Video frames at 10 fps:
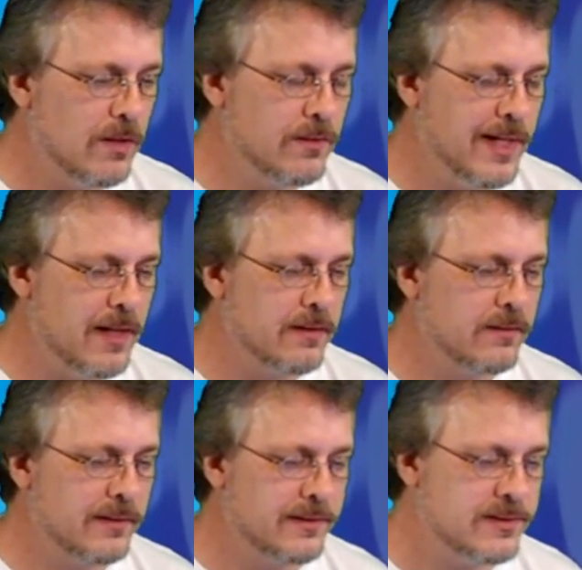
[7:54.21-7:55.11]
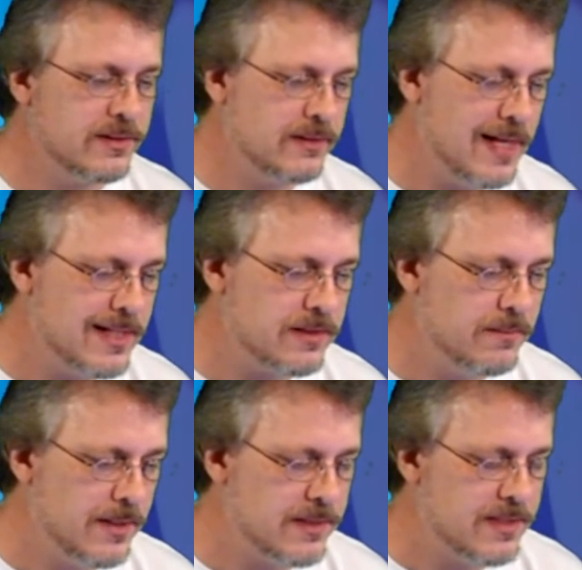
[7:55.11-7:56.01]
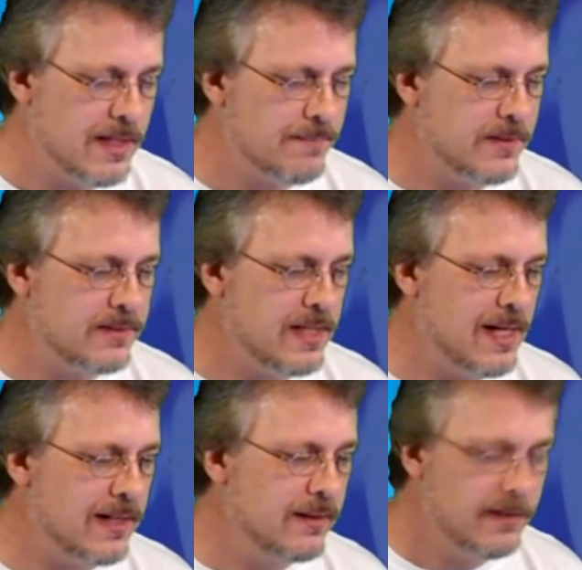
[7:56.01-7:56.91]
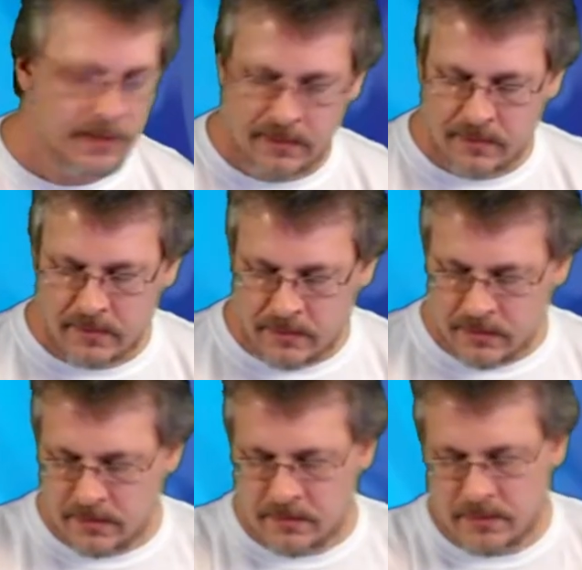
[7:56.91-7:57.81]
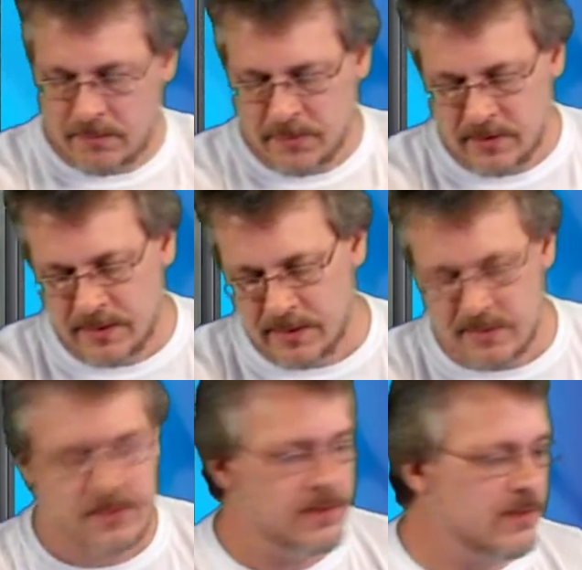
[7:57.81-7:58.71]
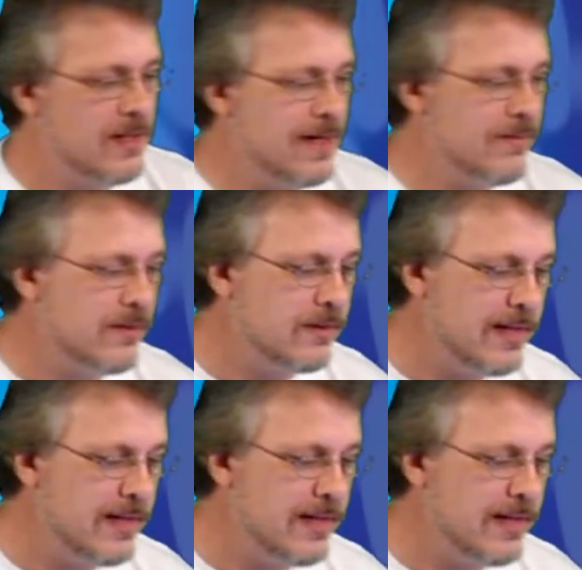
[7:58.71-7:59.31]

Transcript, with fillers: Okay, it's asking me to set up the tag. Um, I'm gonna need a screwdriver.